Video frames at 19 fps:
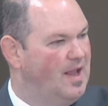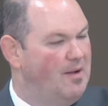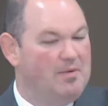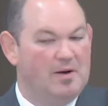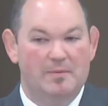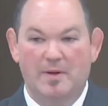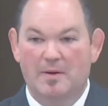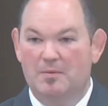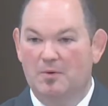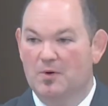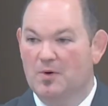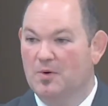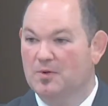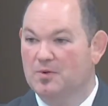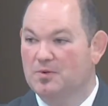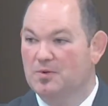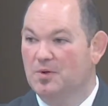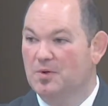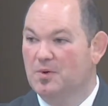How many people go
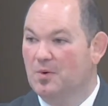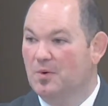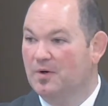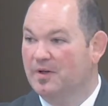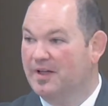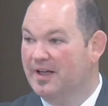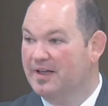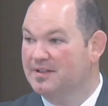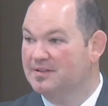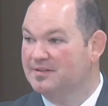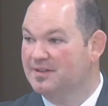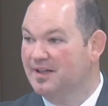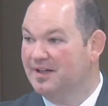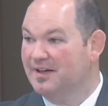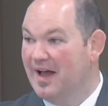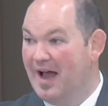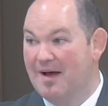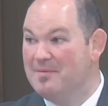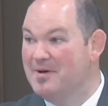into a court case
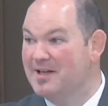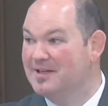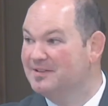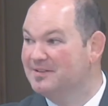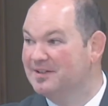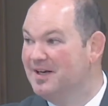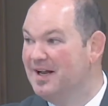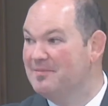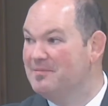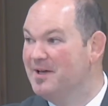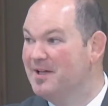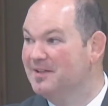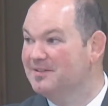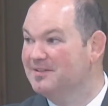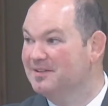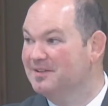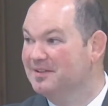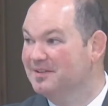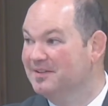saying, I'm innocent, I'm
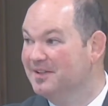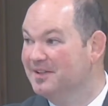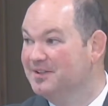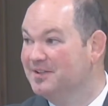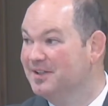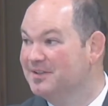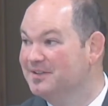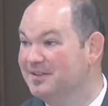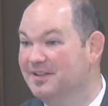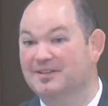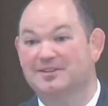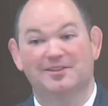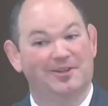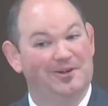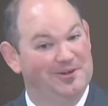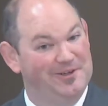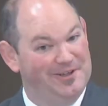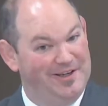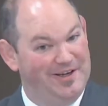innocent? The judge says,
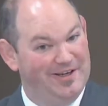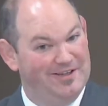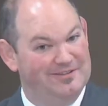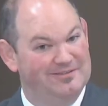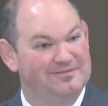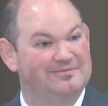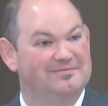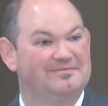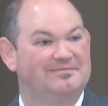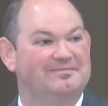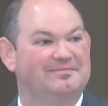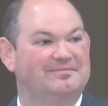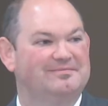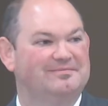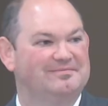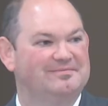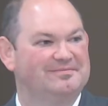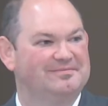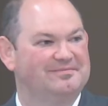No, you're not.
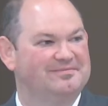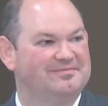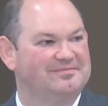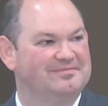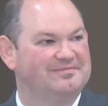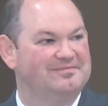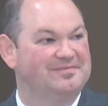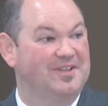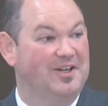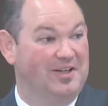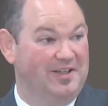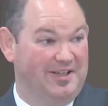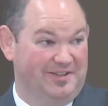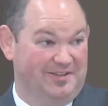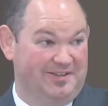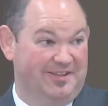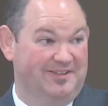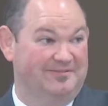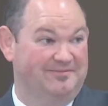You're
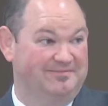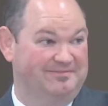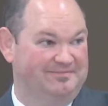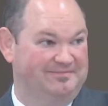guilty.